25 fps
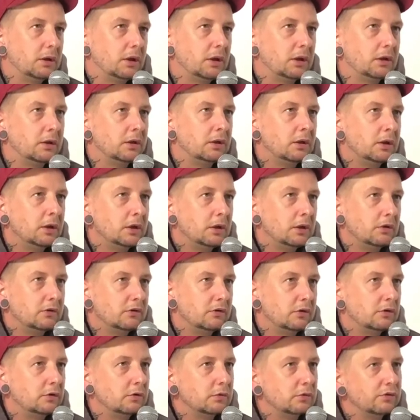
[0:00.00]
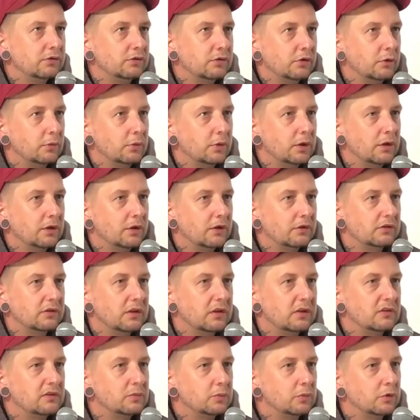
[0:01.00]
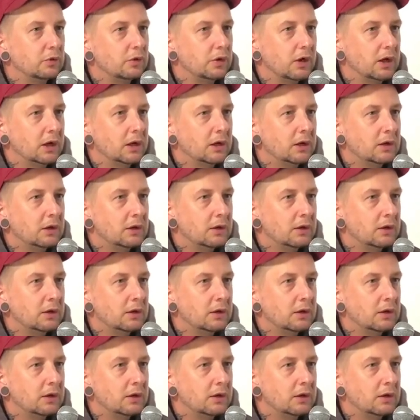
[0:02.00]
And so you were sort of one of those kids, more like